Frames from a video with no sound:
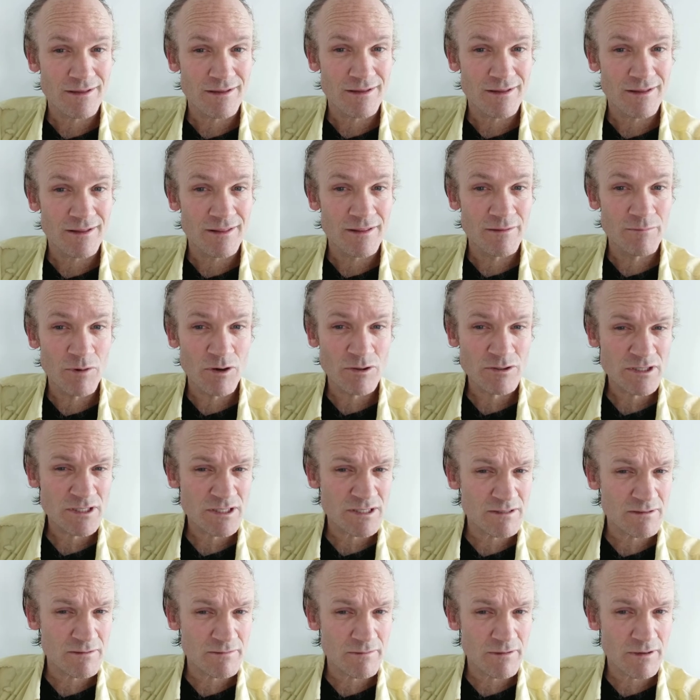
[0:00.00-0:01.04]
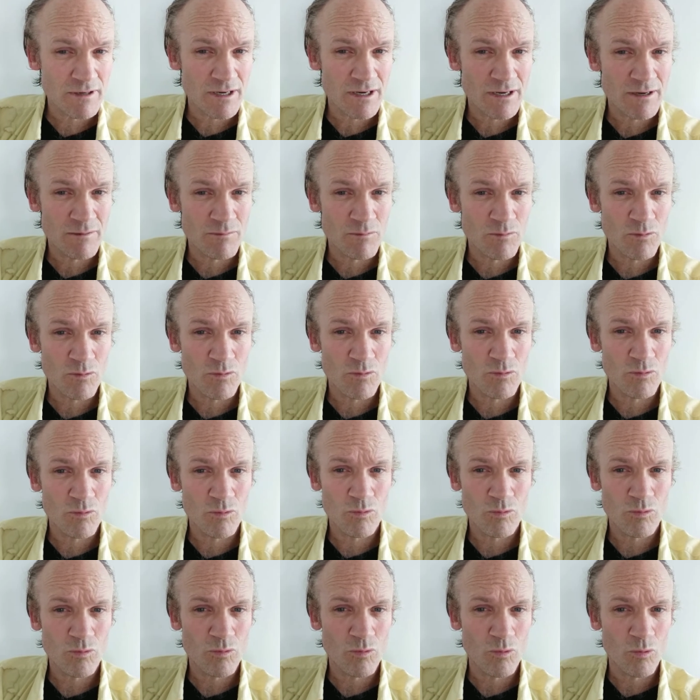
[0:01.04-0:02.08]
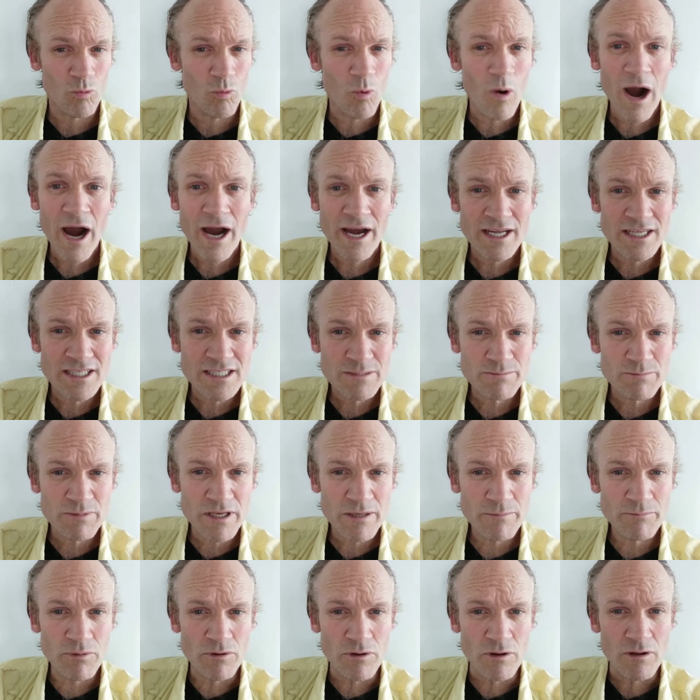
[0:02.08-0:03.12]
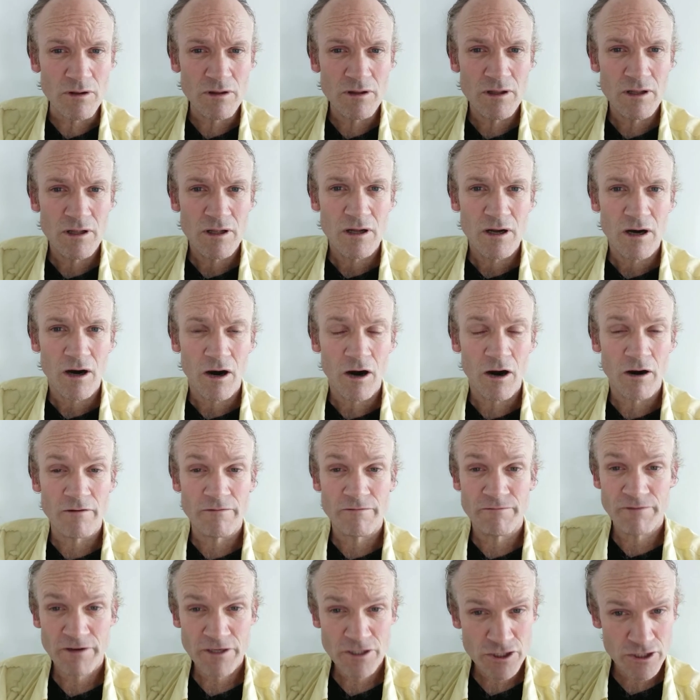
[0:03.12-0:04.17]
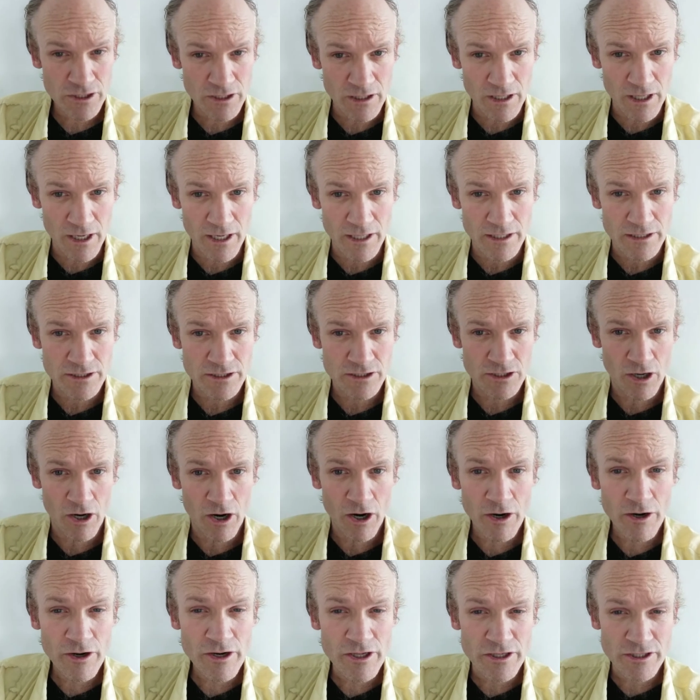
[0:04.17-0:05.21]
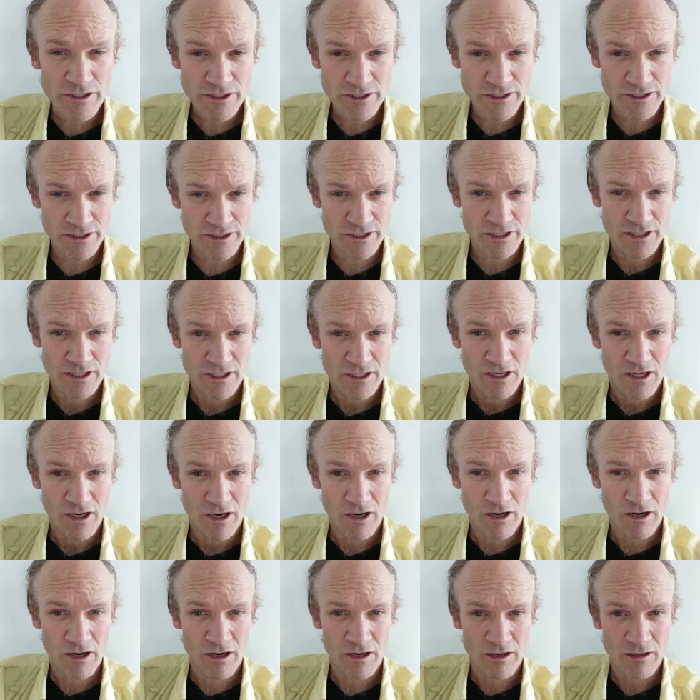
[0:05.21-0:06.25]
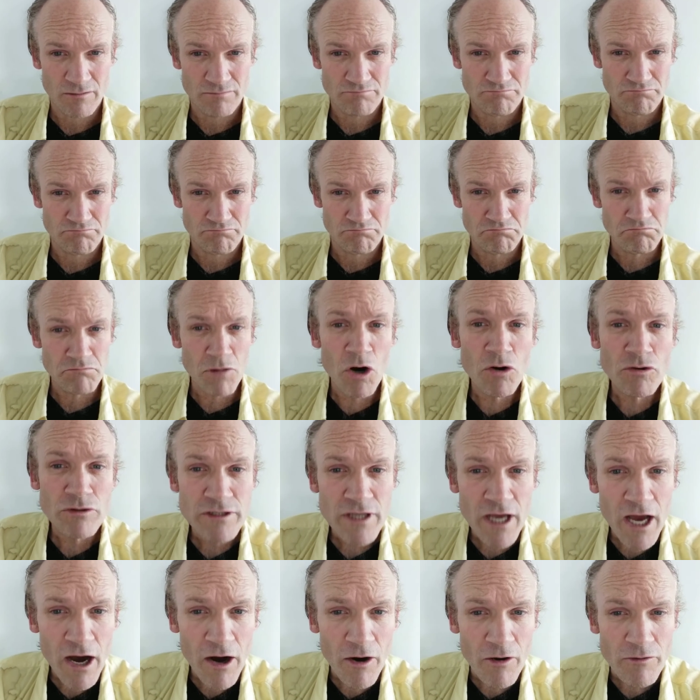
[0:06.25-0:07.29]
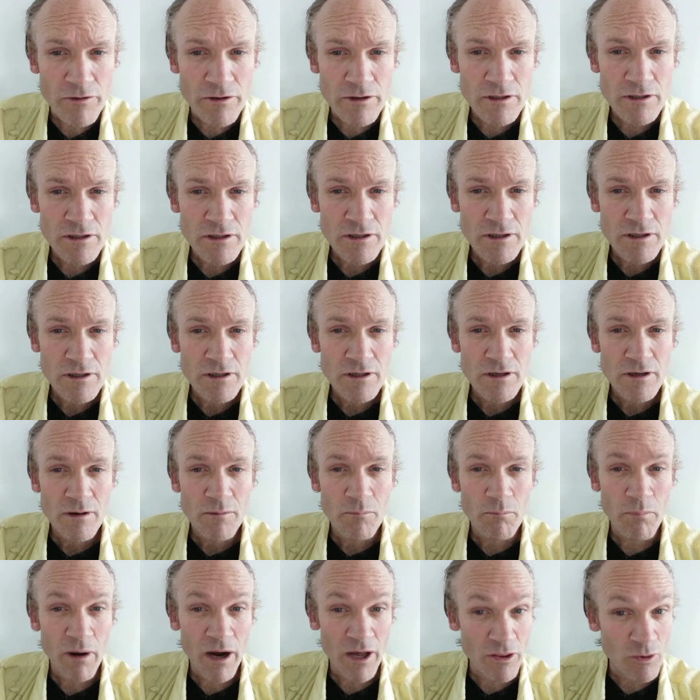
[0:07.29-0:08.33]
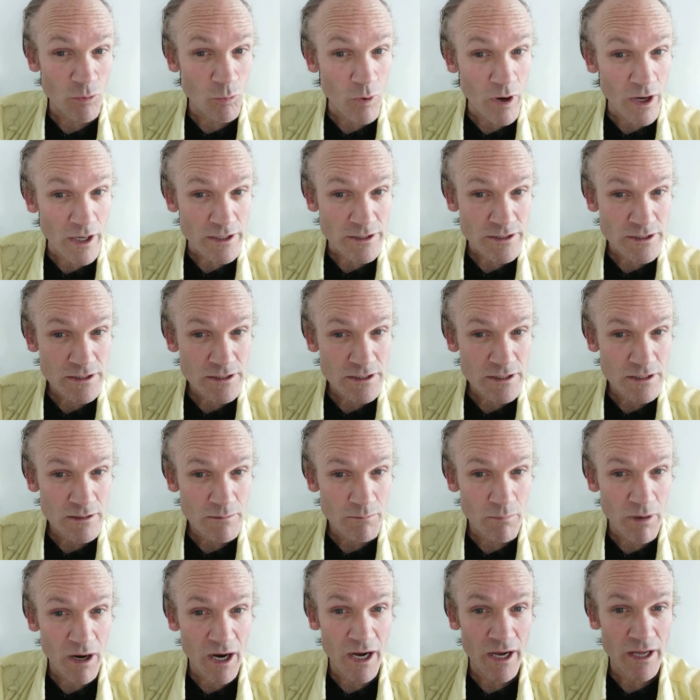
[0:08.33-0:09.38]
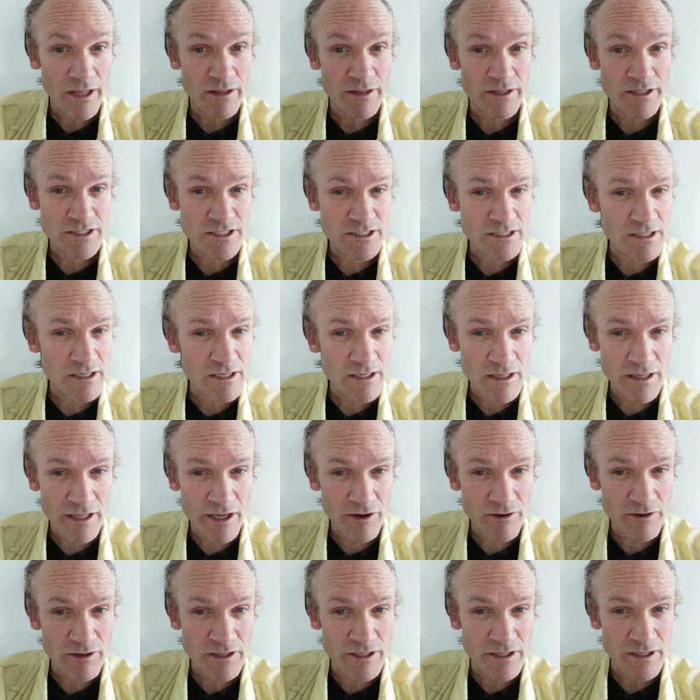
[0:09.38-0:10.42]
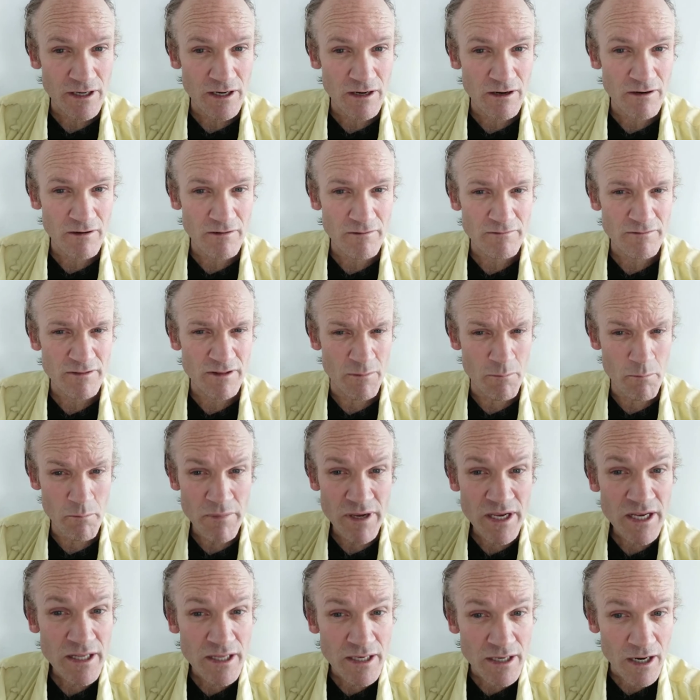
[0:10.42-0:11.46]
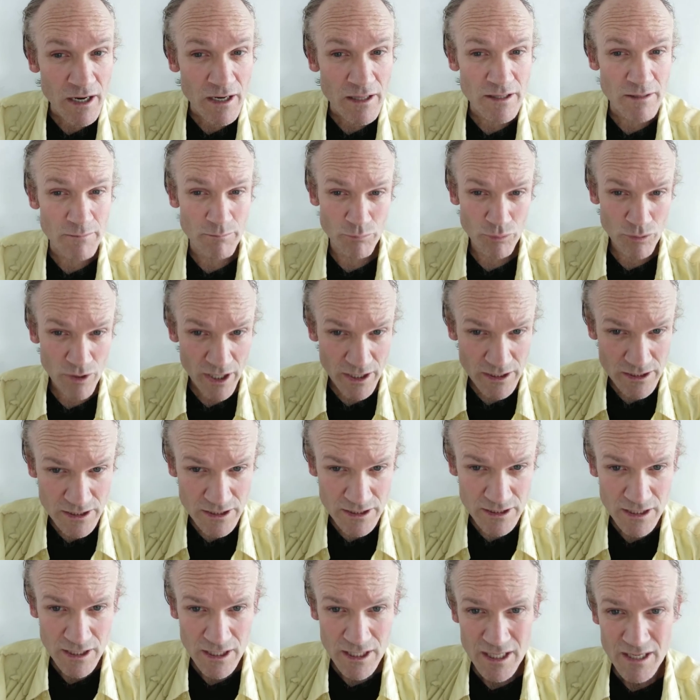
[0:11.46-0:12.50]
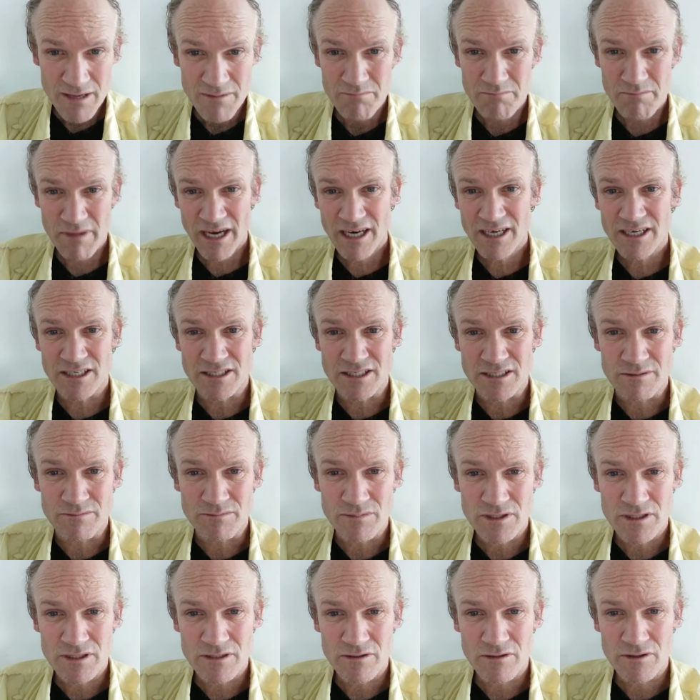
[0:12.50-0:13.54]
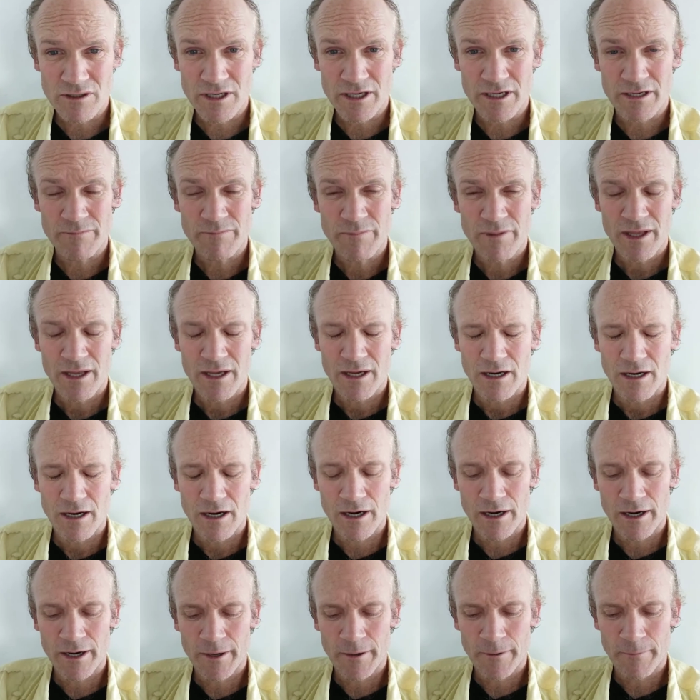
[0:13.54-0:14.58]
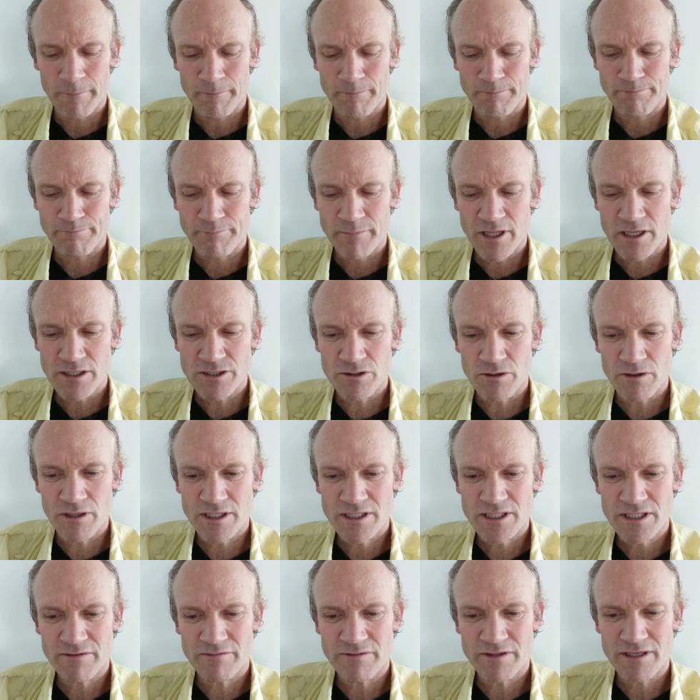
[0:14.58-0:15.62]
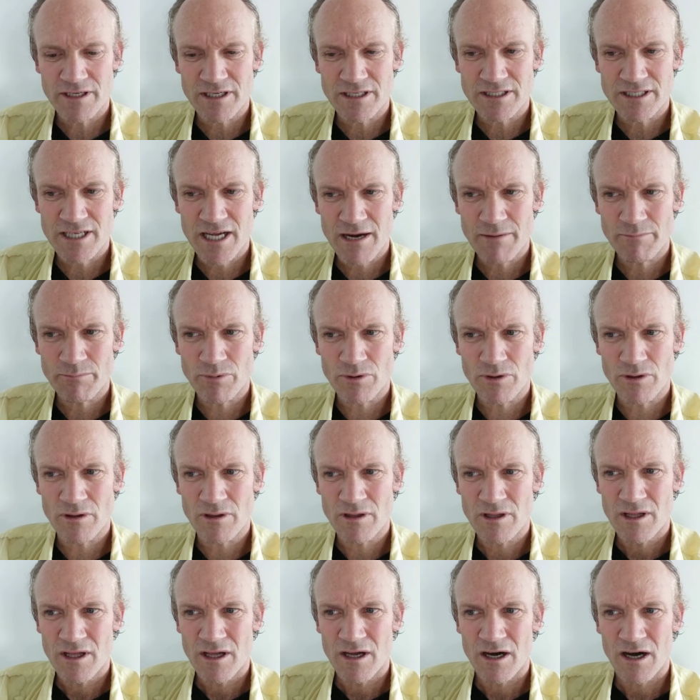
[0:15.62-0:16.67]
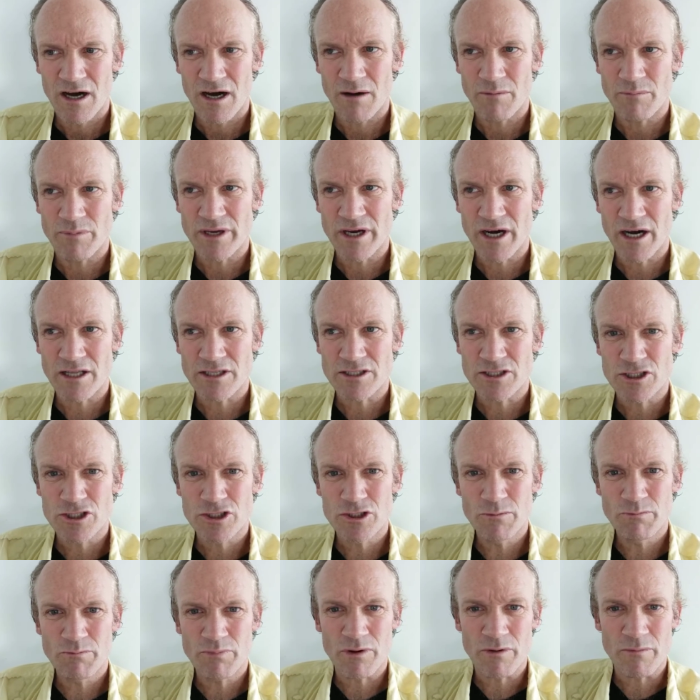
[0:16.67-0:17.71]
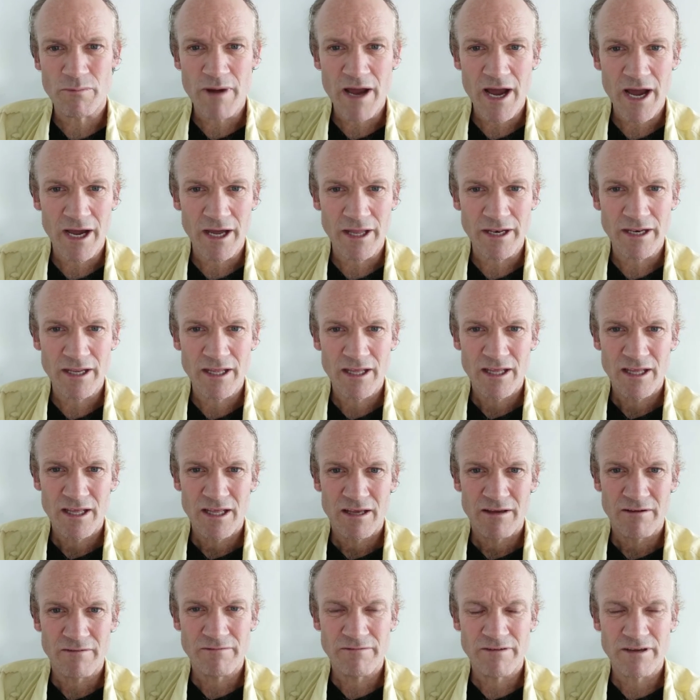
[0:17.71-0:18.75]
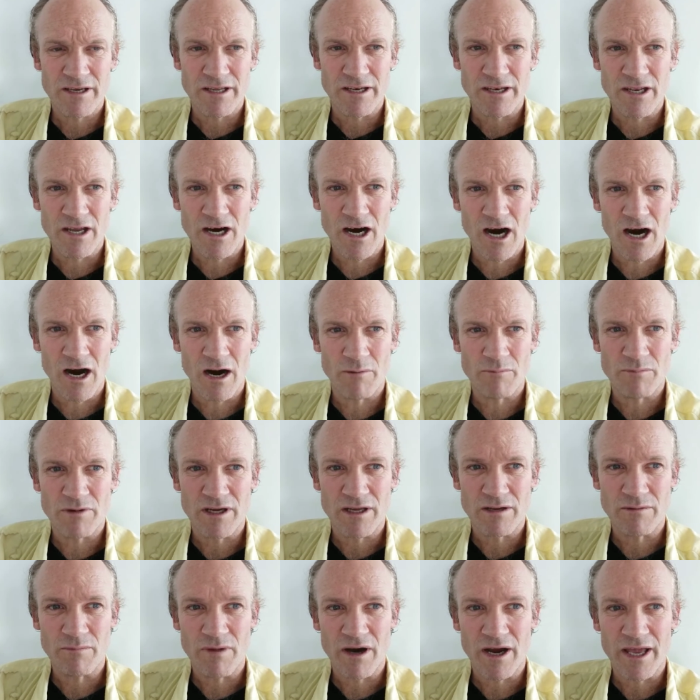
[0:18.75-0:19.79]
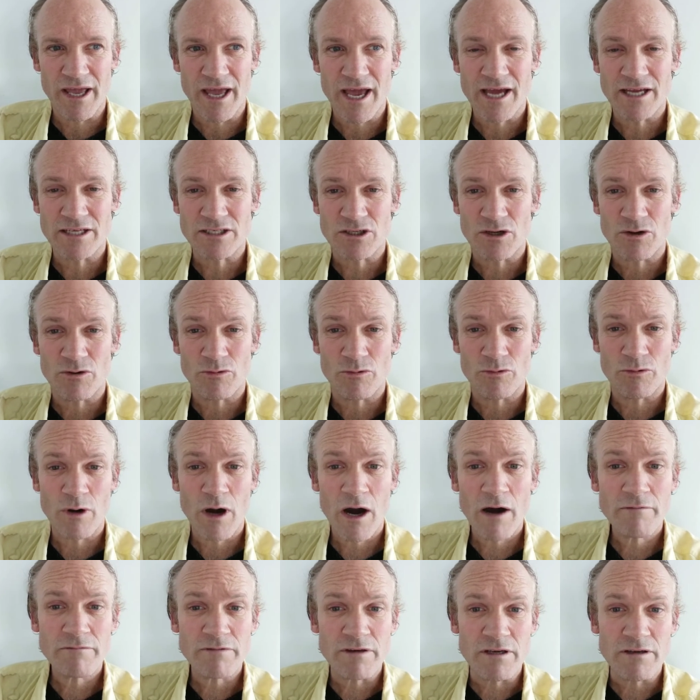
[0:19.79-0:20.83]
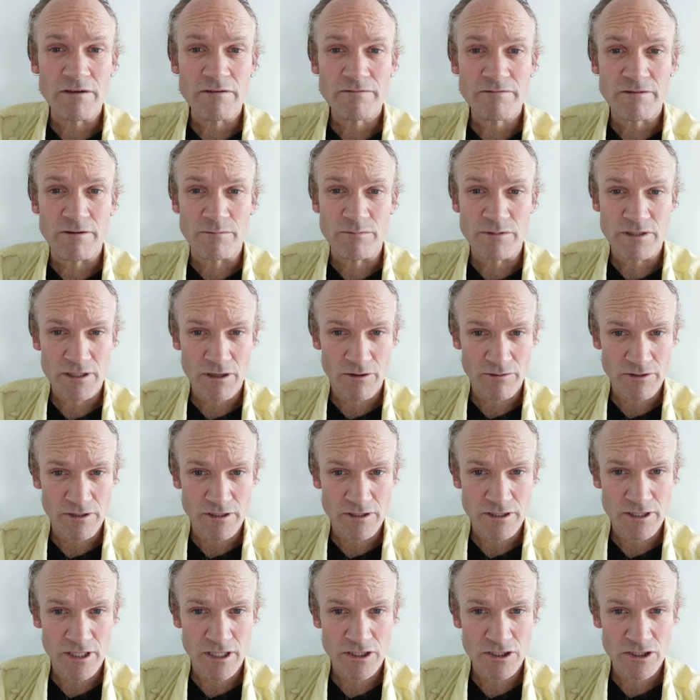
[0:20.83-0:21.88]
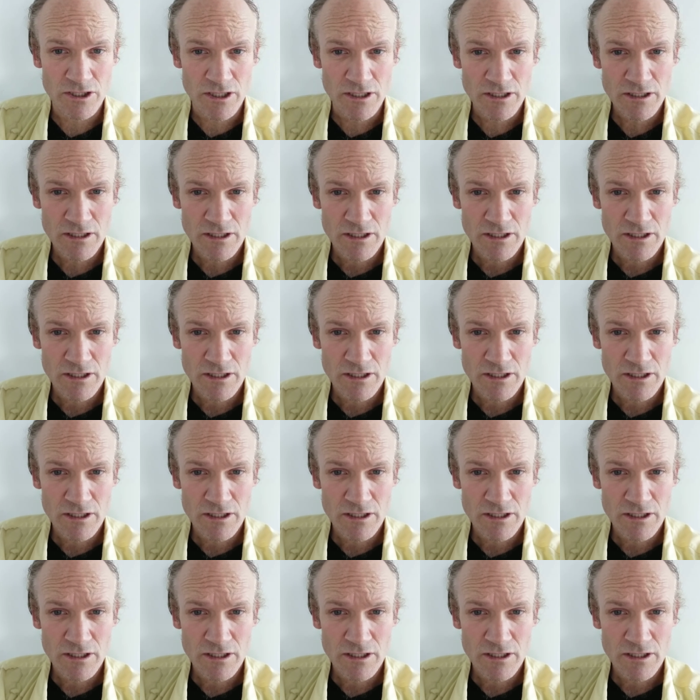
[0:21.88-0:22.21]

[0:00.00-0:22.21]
the most wise people are fictionalized. Artists are mowed down by the West, by the singularity of the media, the press mechanisms. Okay, so let's give the example beyond Superman, Vietnam, and my aunt Ravi from Southeast Asia,